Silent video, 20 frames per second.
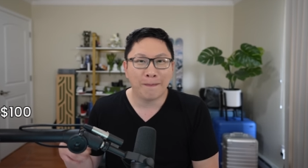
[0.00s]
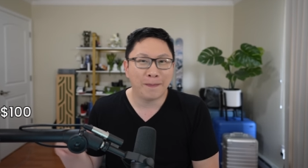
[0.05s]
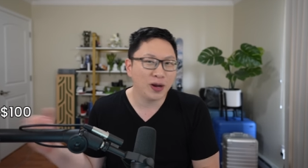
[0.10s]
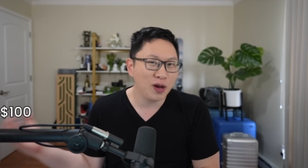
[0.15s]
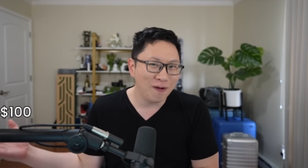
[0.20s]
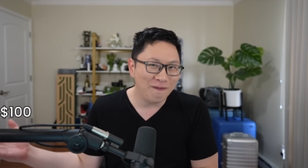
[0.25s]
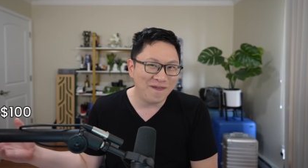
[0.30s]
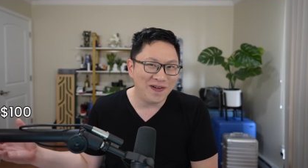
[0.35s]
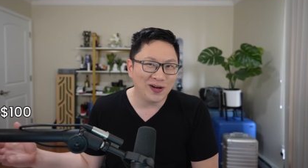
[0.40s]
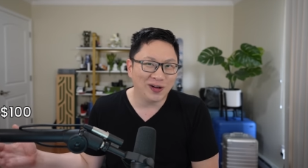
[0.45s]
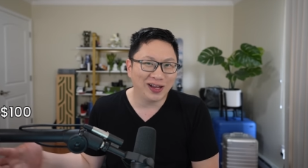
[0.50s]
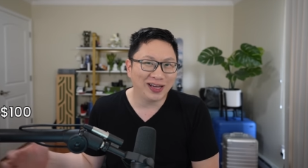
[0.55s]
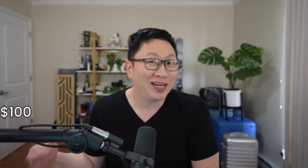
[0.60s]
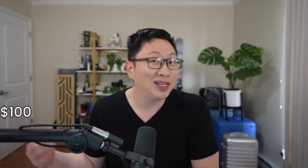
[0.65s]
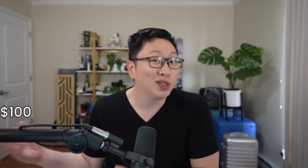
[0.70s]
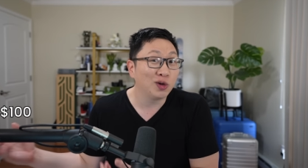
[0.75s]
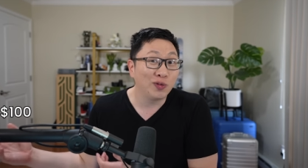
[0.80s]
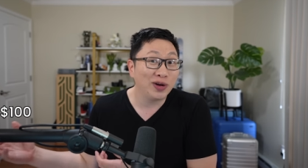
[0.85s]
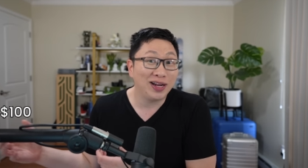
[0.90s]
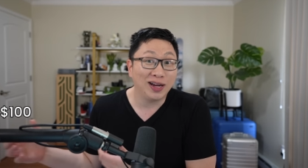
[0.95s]
but you feel like
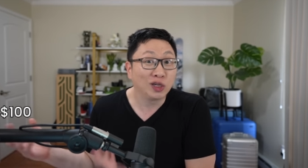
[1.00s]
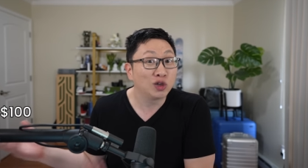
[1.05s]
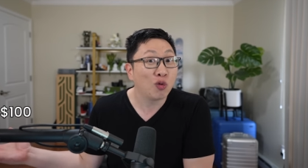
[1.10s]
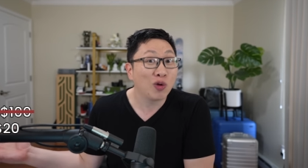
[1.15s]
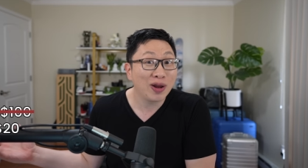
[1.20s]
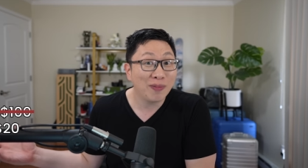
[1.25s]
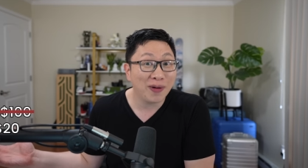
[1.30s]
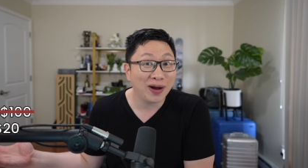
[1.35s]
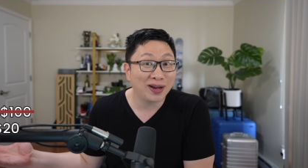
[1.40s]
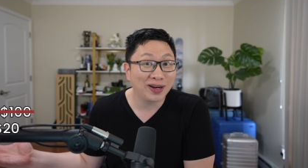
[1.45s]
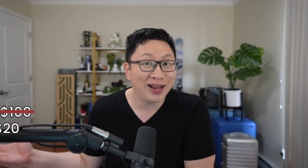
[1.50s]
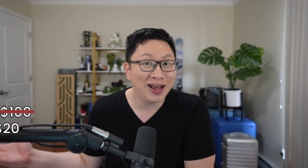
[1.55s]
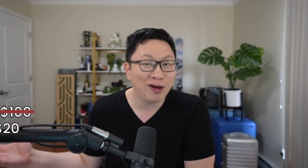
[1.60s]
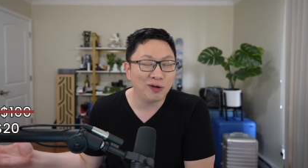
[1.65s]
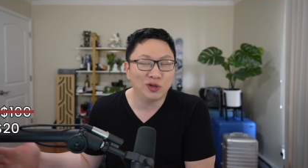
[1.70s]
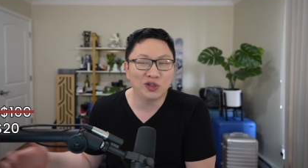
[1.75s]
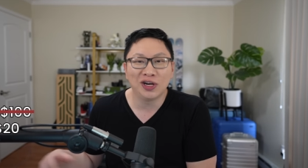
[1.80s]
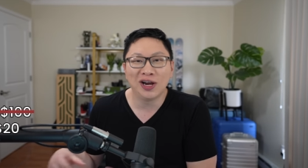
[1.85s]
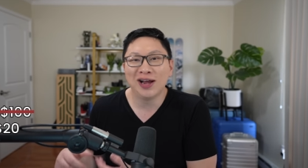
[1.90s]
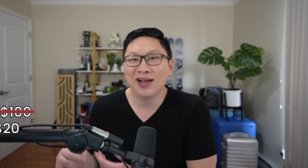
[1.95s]
it's only a twenty buck
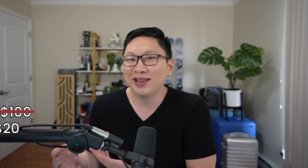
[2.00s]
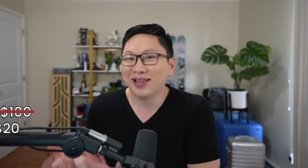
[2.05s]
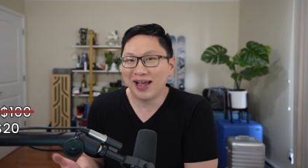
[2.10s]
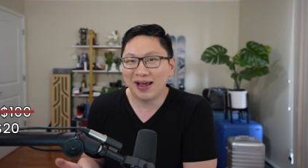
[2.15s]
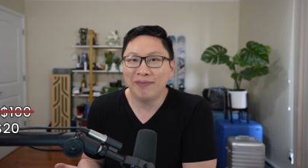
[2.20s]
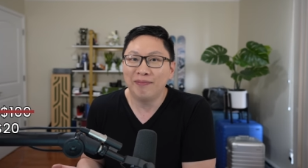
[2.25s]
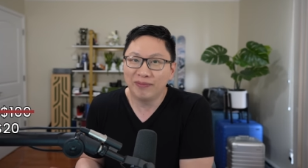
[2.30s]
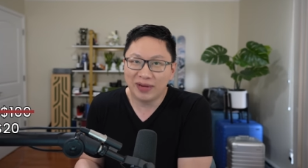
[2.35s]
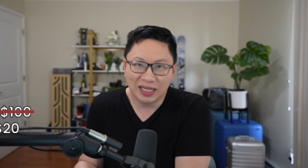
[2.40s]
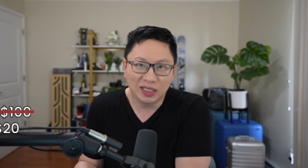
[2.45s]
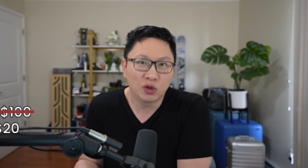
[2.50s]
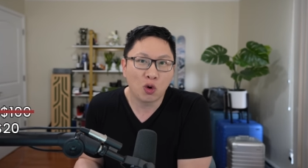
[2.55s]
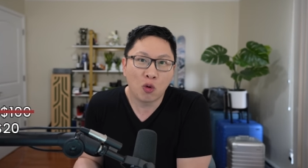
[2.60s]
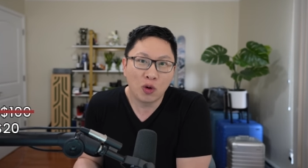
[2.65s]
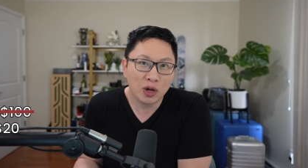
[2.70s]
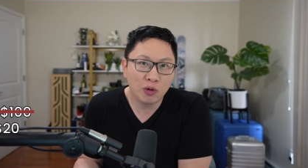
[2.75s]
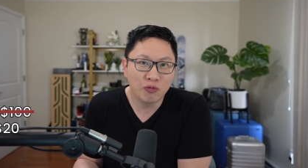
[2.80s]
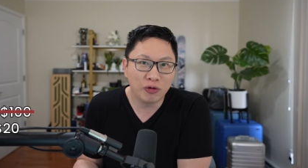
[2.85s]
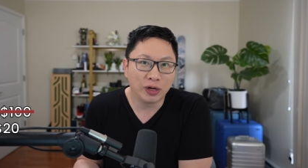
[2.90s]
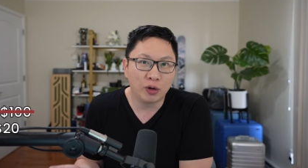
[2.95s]
lounge, then it's
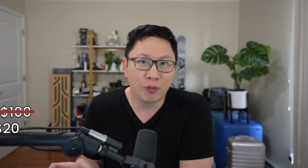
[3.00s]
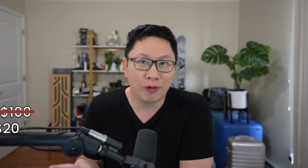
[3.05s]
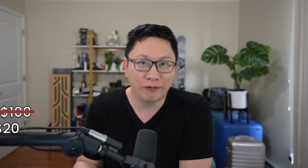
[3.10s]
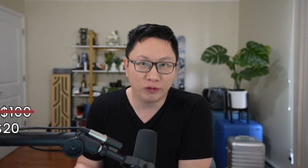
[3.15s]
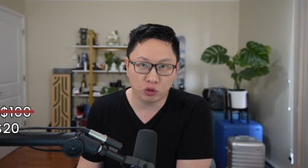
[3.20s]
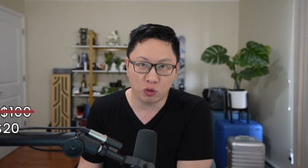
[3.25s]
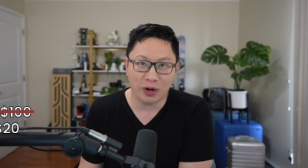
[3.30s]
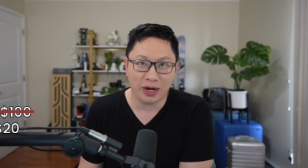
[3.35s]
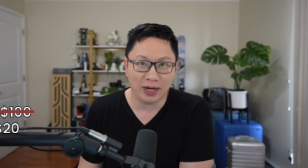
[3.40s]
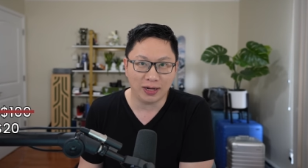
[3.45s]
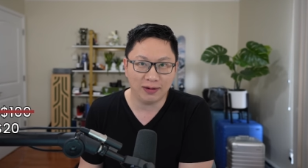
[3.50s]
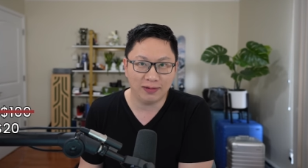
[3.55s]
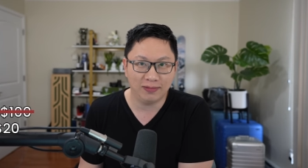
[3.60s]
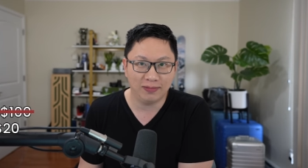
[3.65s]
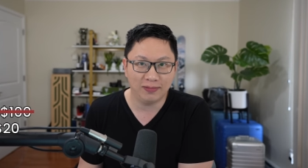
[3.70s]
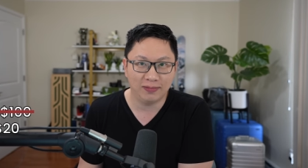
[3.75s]
only really worth twenty.